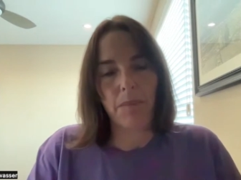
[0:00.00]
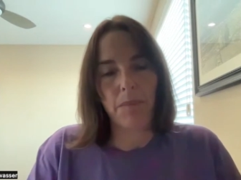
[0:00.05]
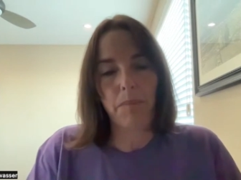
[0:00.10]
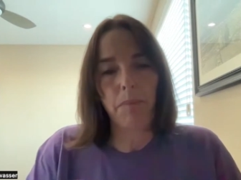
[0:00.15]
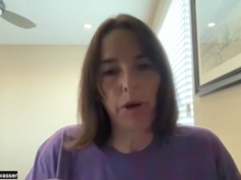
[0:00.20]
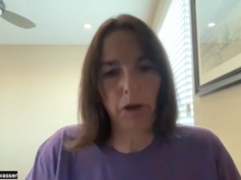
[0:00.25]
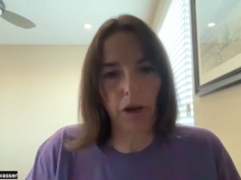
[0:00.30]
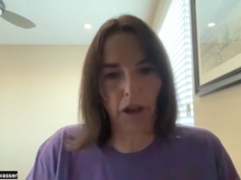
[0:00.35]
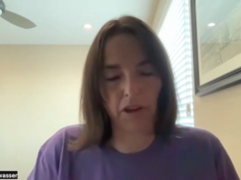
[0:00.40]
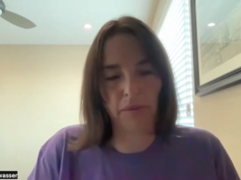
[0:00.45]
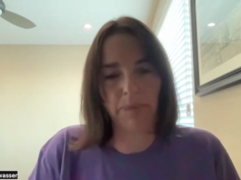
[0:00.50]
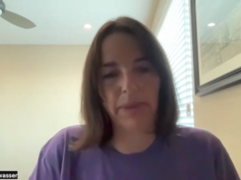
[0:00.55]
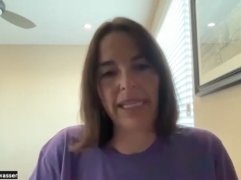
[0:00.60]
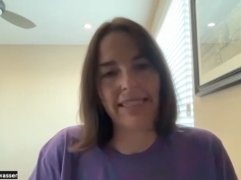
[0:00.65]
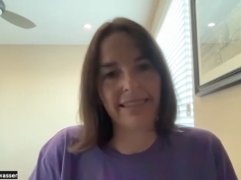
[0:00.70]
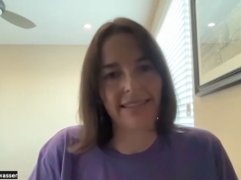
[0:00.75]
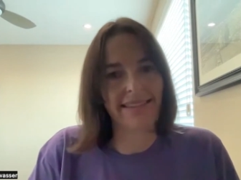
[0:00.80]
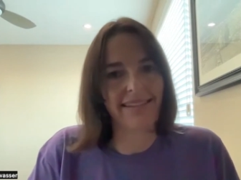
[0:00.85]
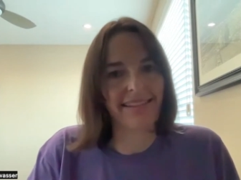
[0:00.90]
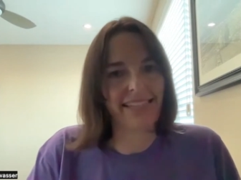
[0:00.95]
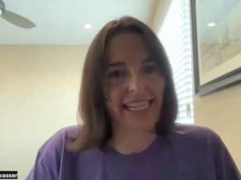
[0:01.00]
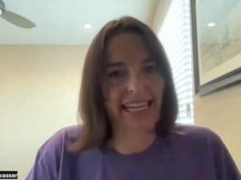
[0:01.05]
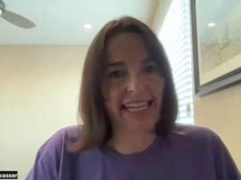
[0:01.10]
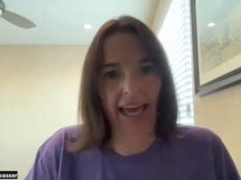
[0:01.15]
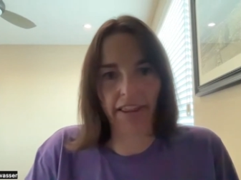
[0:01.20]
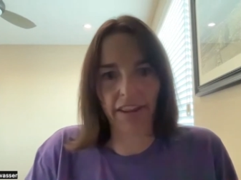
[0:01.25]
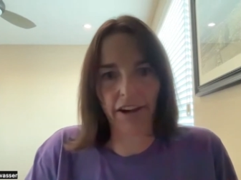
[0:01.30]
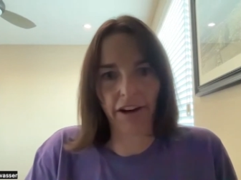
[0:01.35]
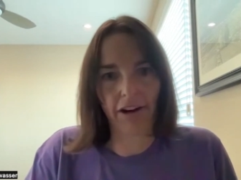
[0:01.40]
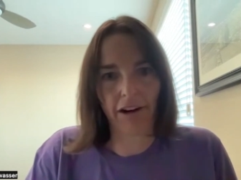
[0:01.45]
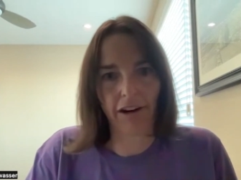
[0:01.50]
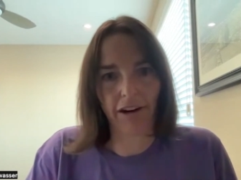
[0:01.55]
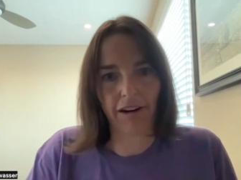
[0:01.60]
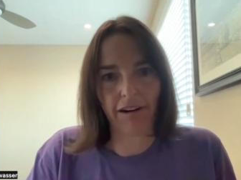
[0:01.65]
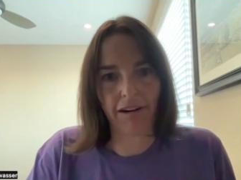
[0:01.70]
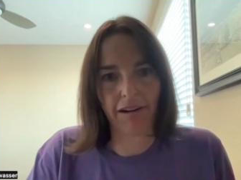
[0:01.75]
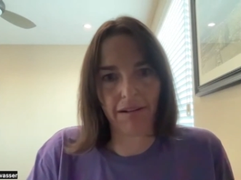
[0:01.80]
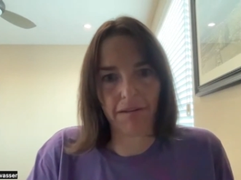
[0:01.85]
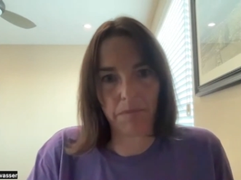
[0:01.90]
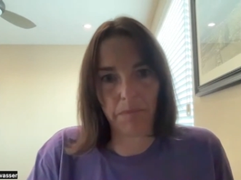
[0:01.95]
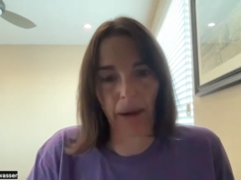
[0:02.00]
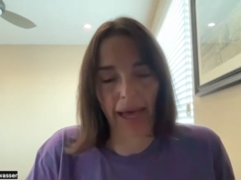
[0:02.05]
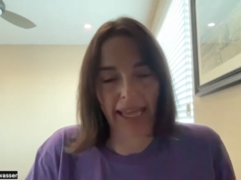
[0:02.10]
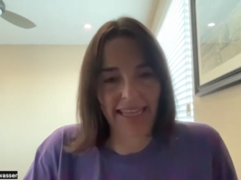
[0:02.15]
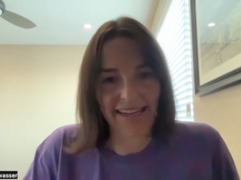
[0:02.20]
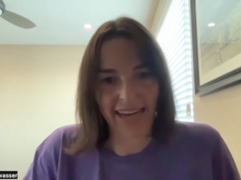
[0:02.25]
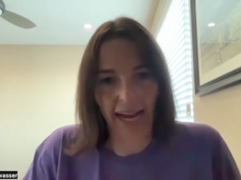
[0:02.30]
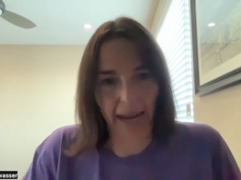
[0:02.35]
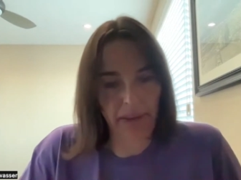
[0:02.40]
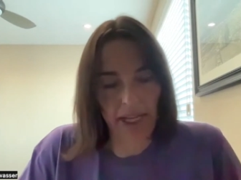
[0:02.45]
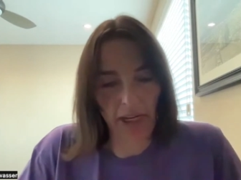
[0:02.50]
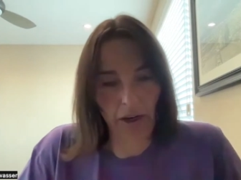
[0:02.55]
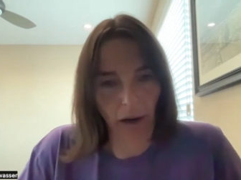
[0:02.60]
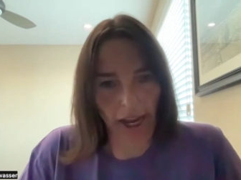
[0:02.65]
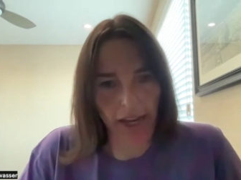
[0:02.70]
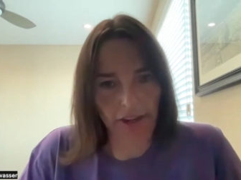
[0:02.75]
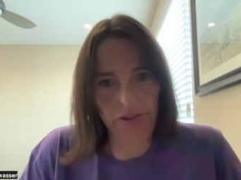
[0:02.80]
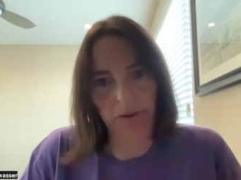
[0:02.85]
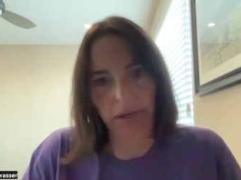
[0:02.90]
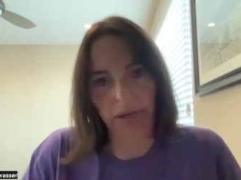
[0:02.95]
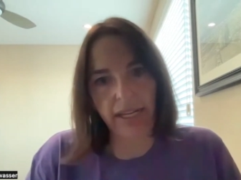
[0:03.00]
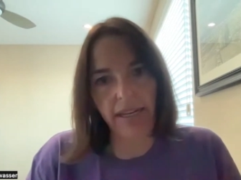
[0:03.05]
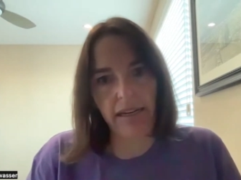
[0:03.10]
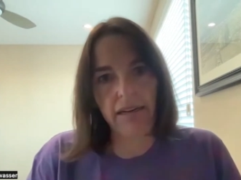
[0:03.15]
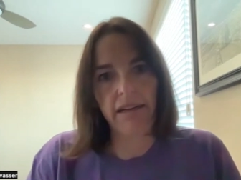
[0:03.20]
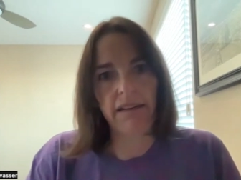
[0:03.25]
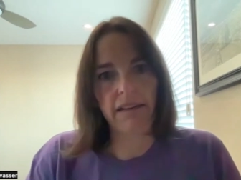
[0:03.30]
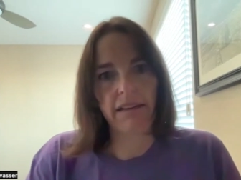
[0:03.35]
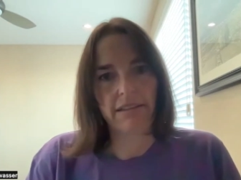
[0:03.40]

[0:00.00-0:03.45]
put all the pieces together by the time they graduate?